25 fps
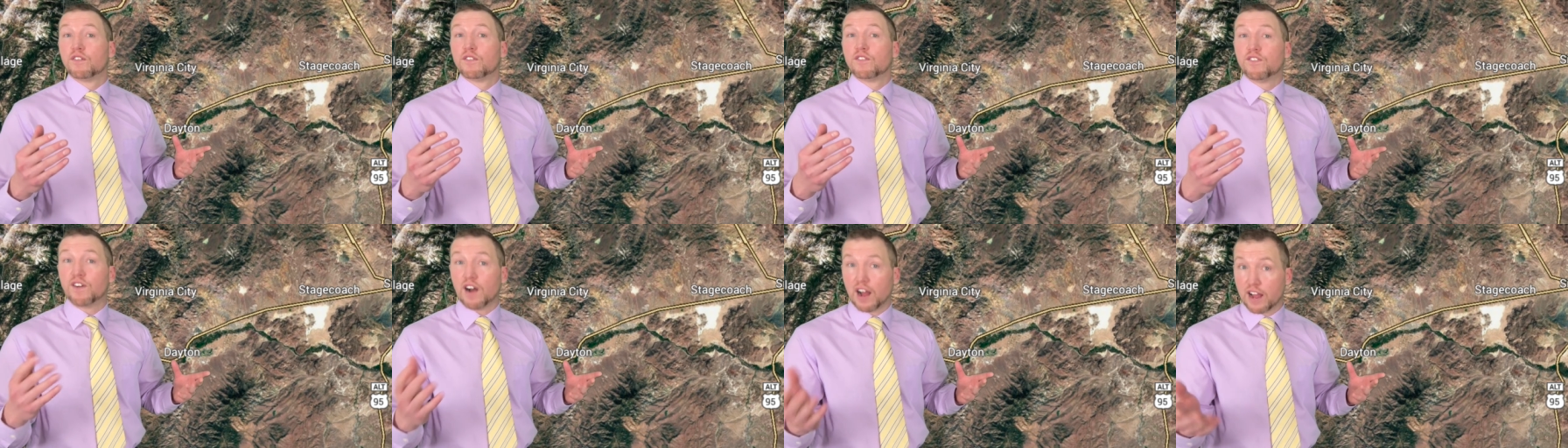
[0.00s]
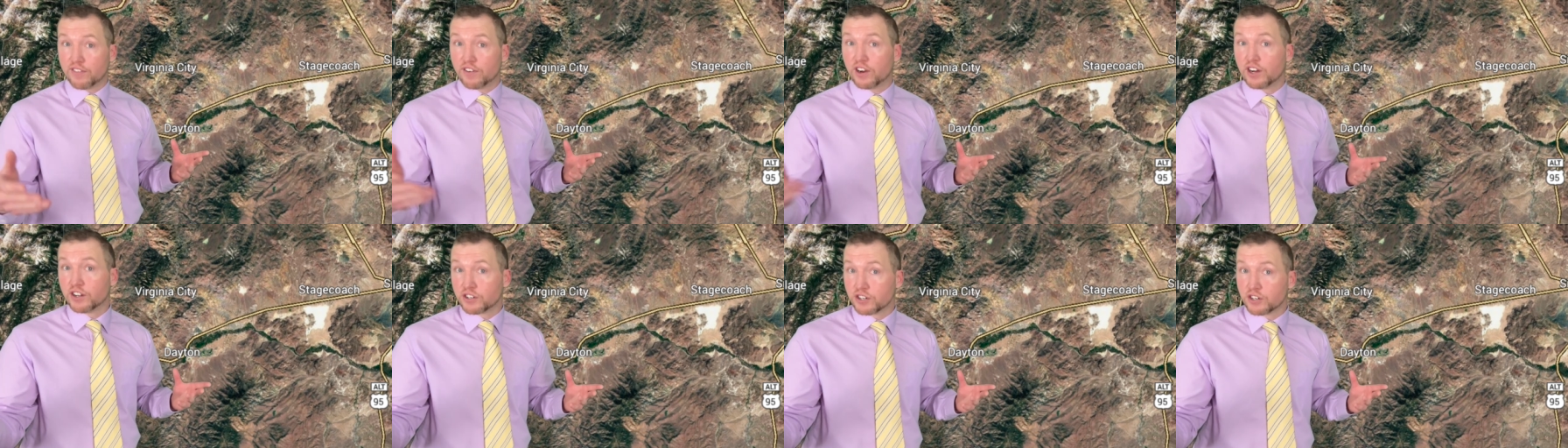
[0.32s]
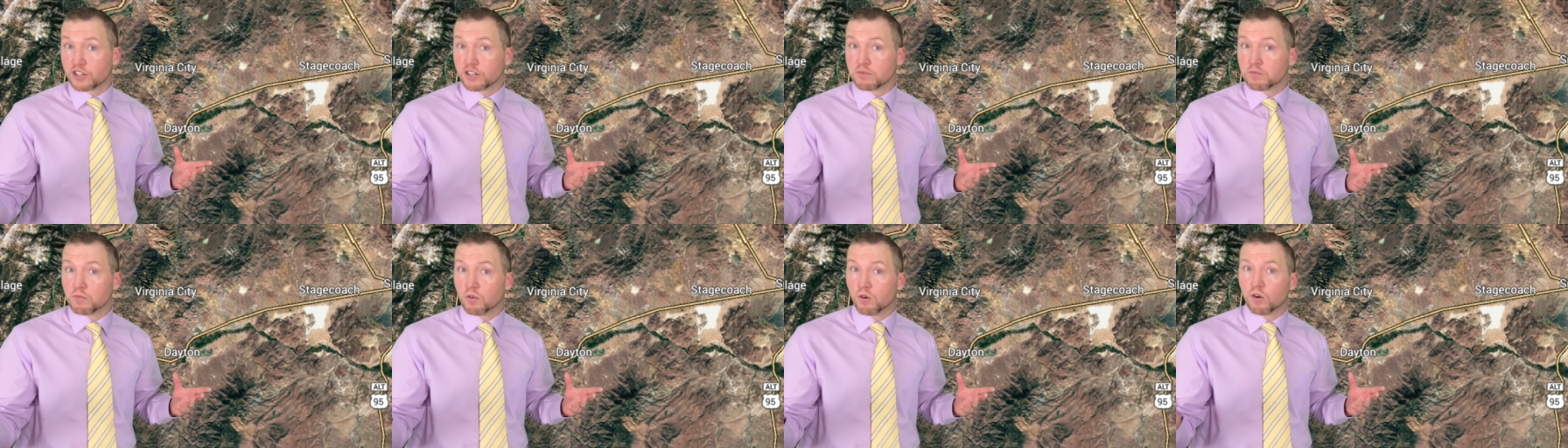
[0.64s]
$500
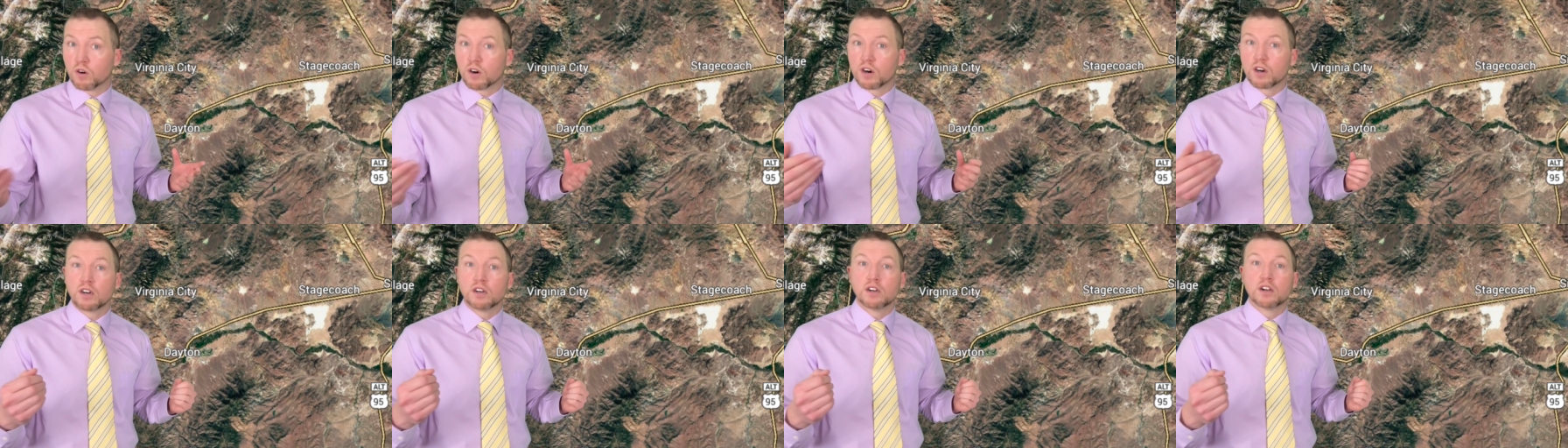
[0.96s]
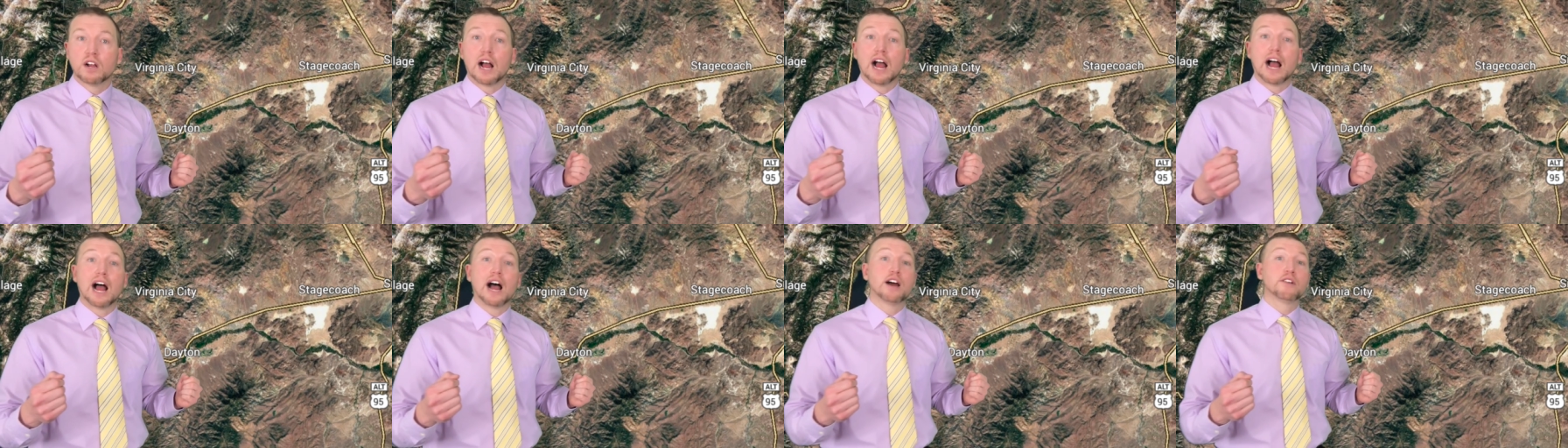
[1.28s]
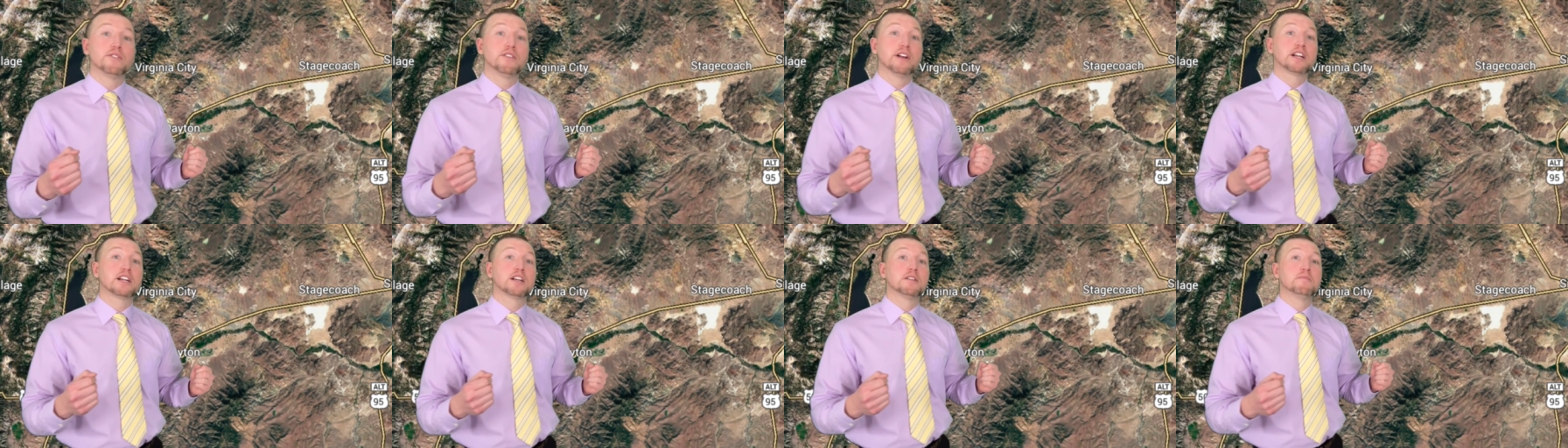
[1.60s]
or more, I'd
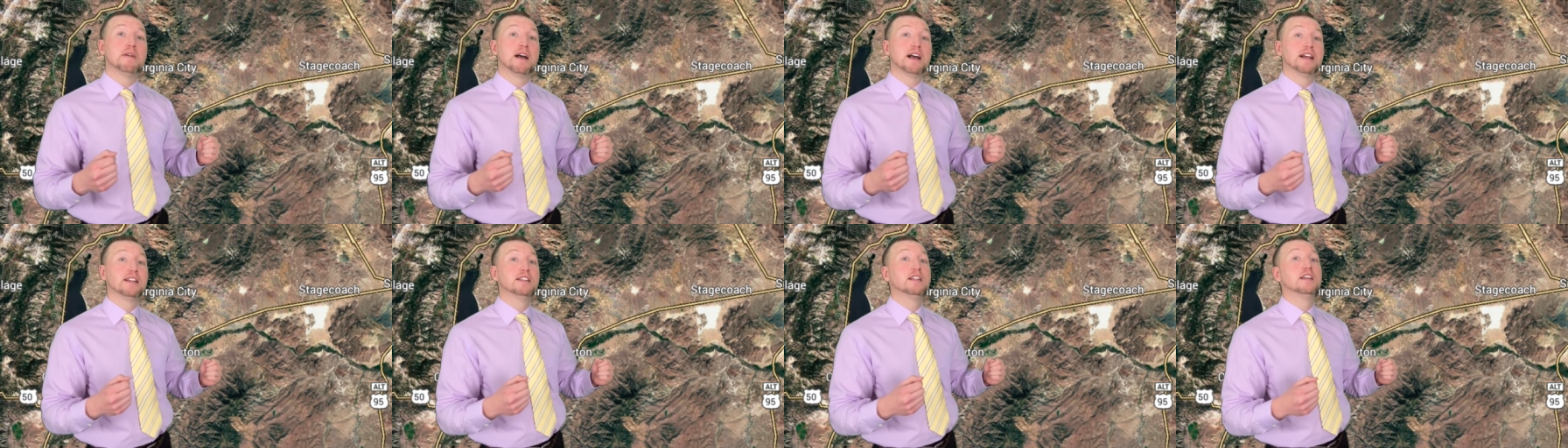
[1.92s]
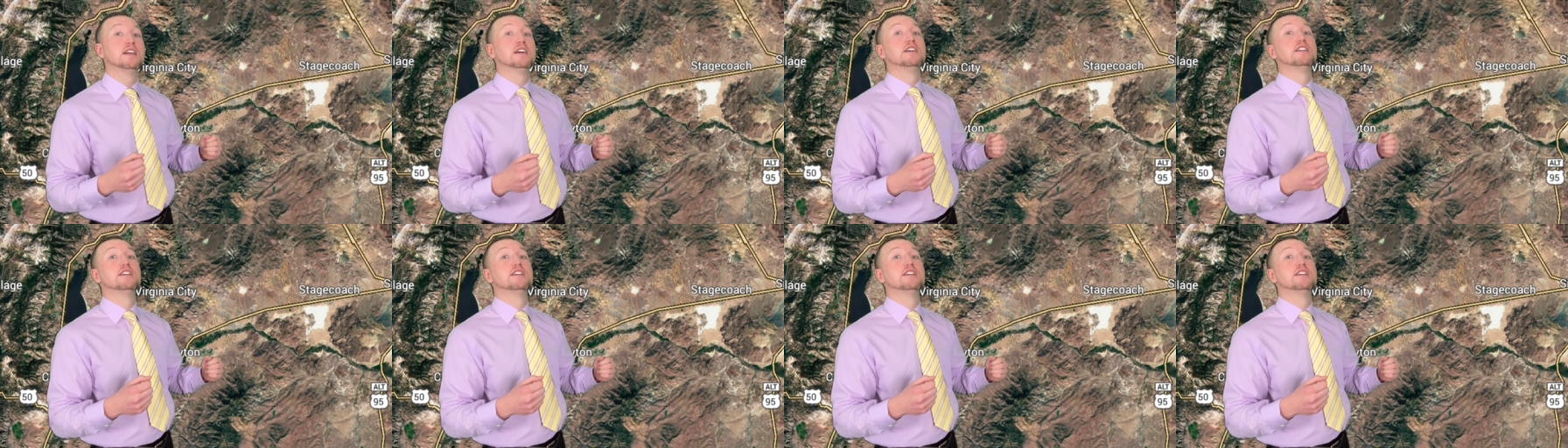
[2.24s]
recommend